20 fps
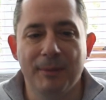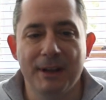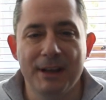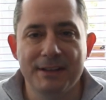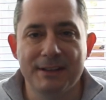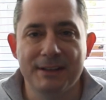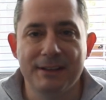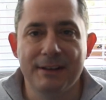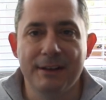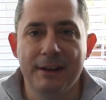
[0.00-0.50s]

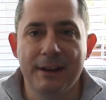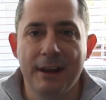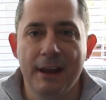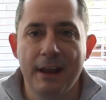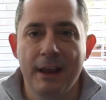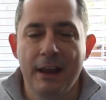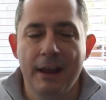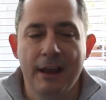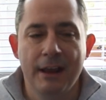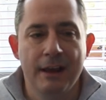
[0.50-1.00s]
lesson.
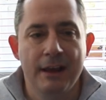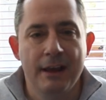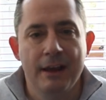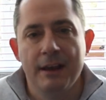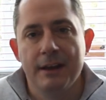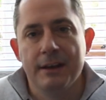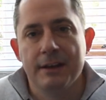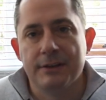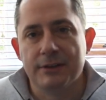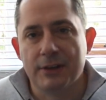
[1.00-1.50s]

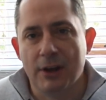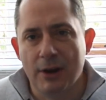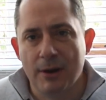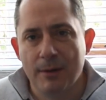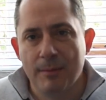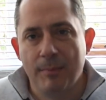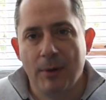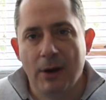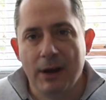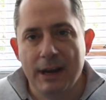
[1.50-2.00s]
So
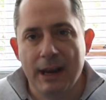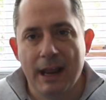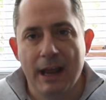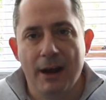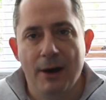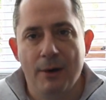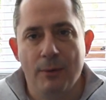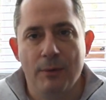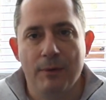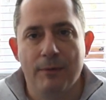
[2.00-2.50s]
by
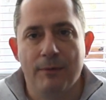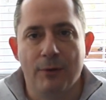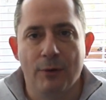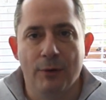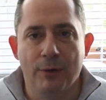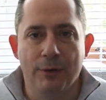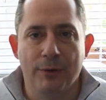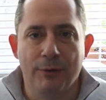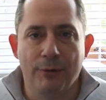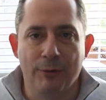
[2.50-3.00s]
now we've
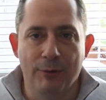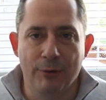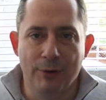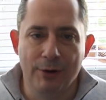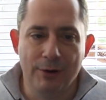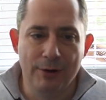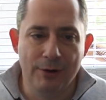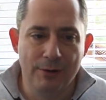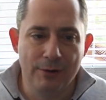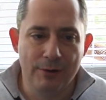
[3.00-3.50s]
gone
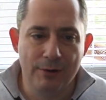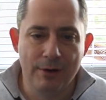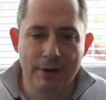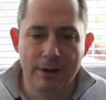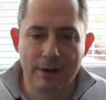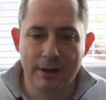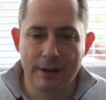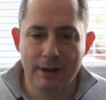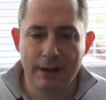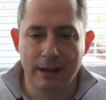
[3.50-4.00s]
through
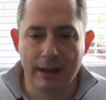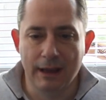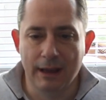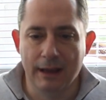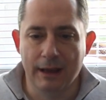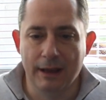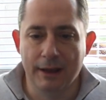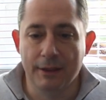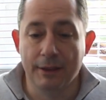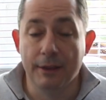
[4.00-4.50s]

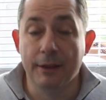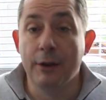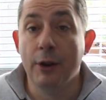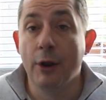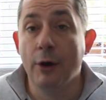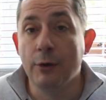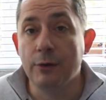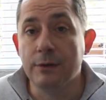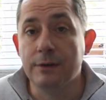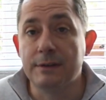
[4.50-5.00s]
the
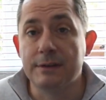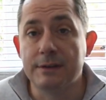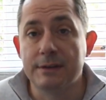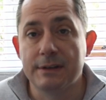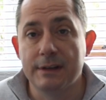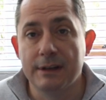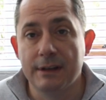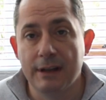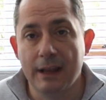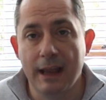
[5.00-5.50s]

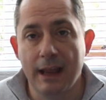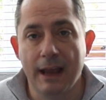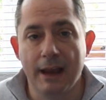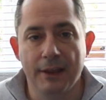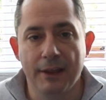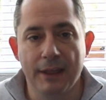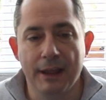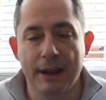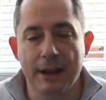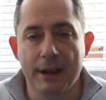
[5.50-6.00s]
notes,
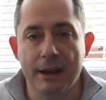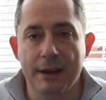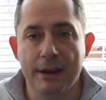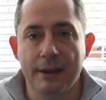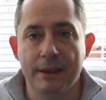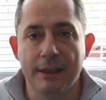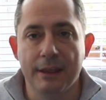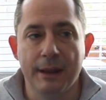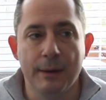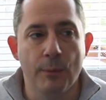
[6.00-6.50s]
how they
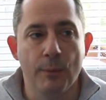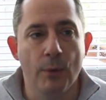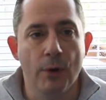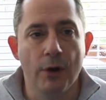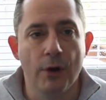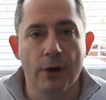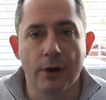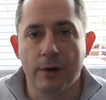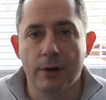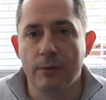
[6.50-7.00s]

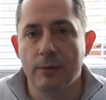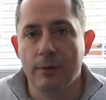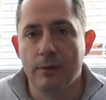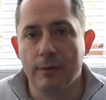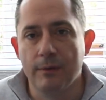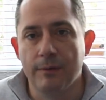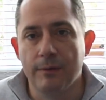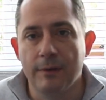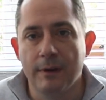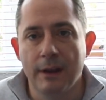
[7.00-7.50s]
work.
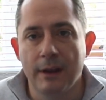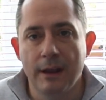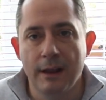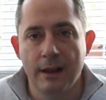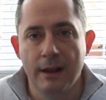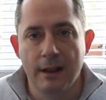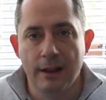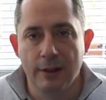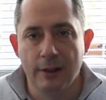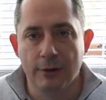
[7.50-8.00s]
We've
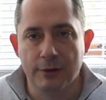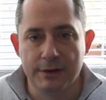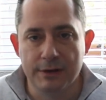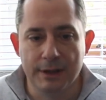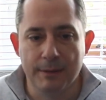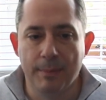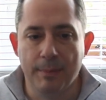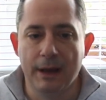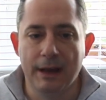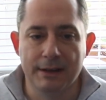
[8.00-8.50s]
looked at
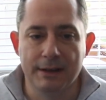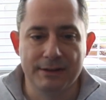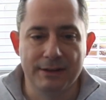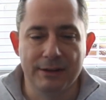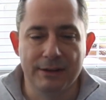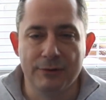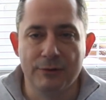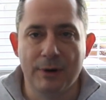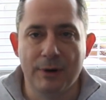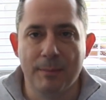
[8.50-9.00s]
the parts of
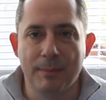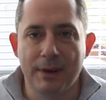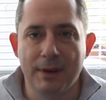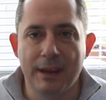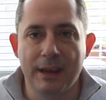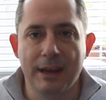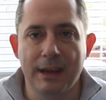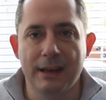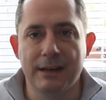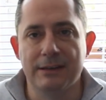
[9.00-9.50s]
the drum
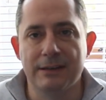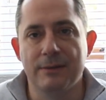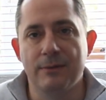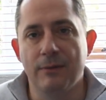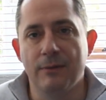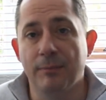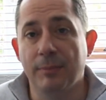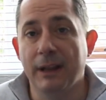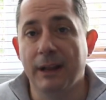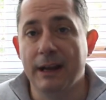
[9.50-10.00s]
kit,
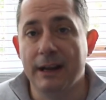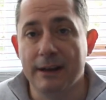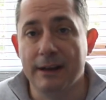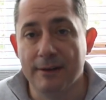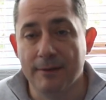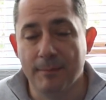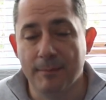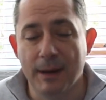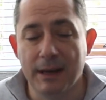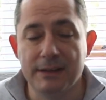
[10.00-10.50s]
played
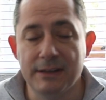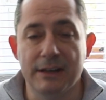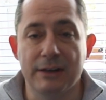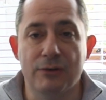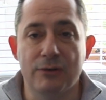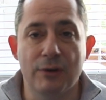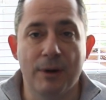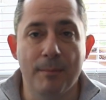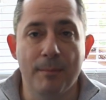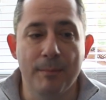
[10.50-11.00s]
a basic
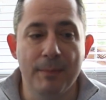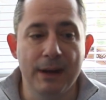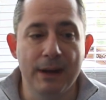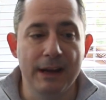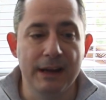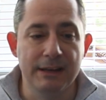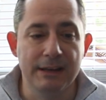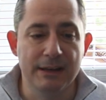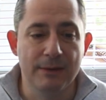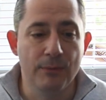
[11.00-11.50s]
drum
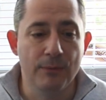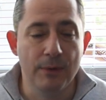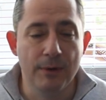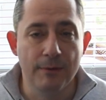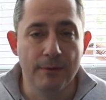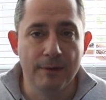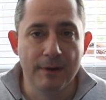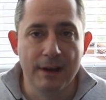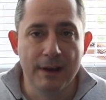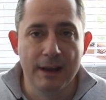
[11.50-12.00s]
beat, and we've